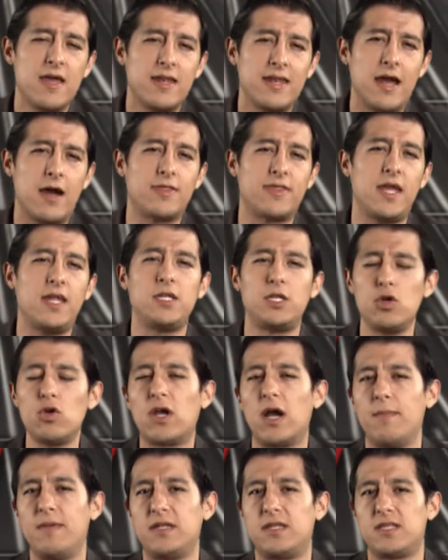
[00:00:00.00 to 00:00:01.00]
Now, they do
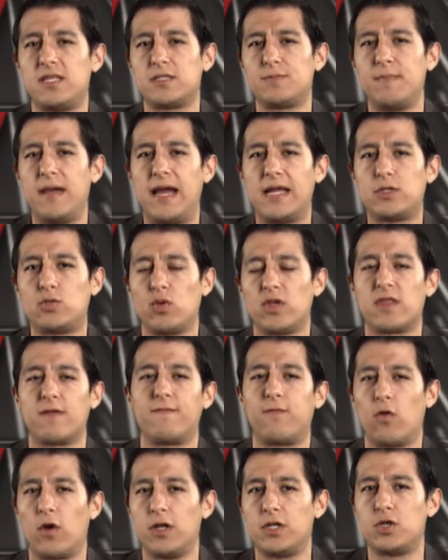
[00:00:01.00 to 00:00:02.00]
come into this match with a
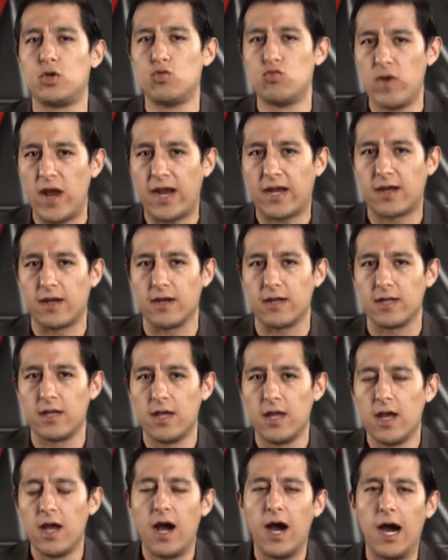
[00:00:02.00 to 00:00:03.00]
4-2 record.
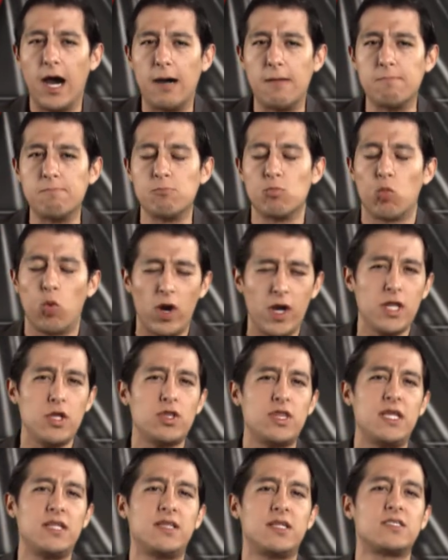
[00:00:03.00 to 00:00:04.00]
Where do you
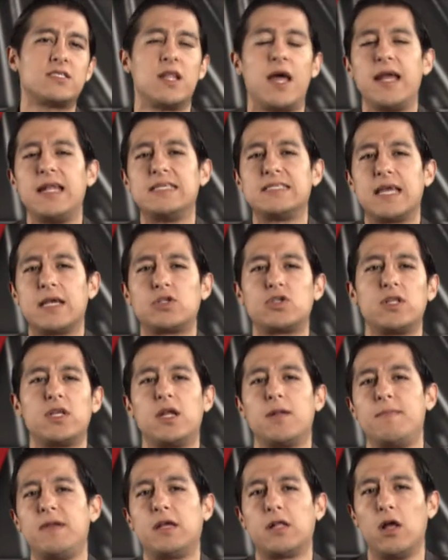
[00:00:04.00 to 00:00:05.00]
think this line is actually
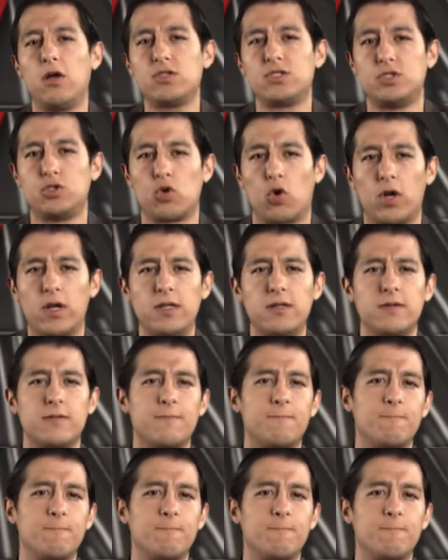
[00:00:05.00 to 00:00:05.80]
going to be closing, Jordan?